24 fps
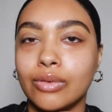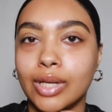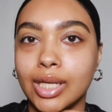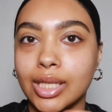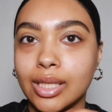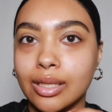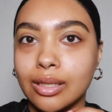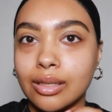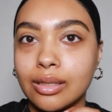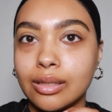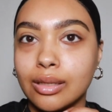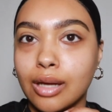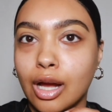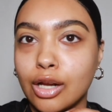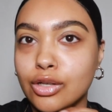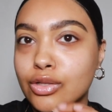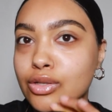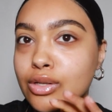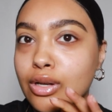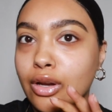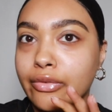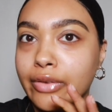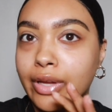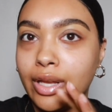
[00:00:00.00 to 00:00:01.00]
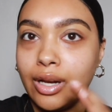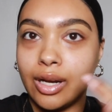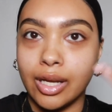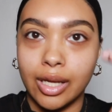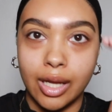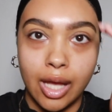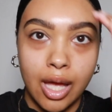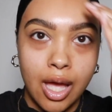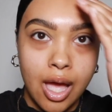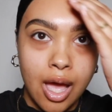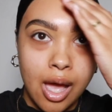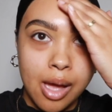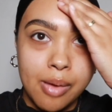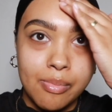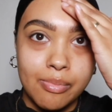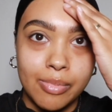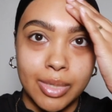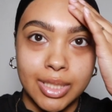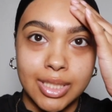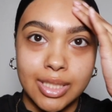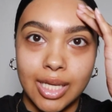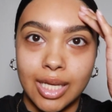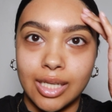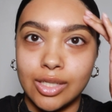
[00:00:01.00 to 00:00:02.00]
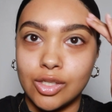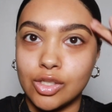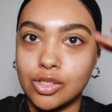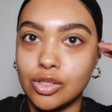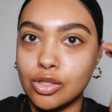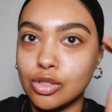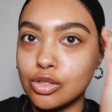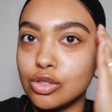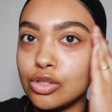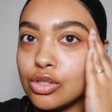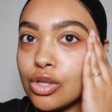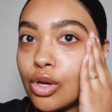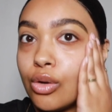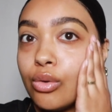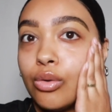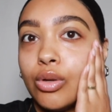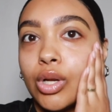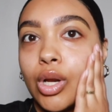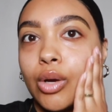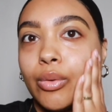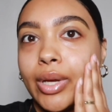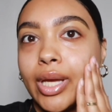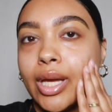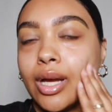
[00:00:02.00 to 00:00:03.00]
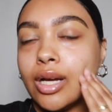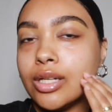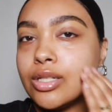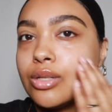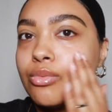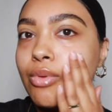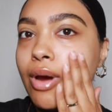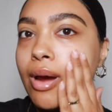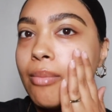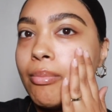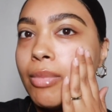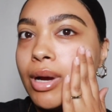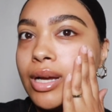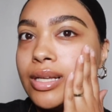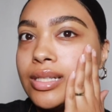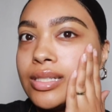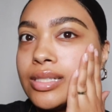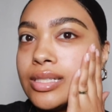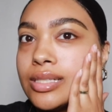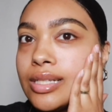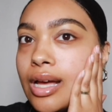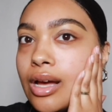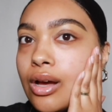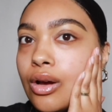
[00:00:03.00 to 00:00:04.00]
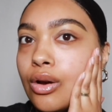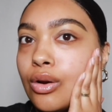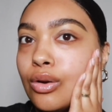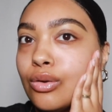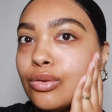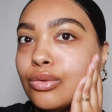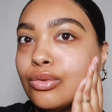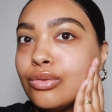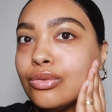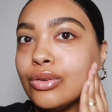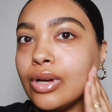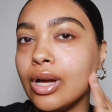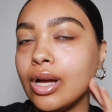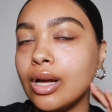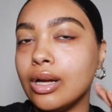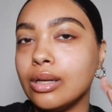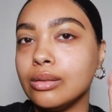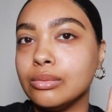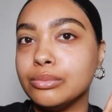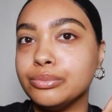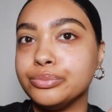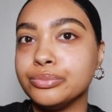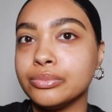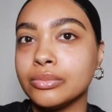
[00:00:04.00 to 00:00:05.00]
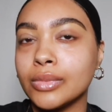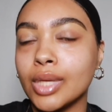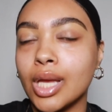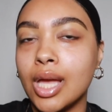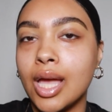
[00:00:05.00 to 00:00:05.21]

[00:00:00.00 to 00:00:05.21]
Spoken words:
Like, I just love it. Like, my skin just looks so glowy. I just wear it by itself, and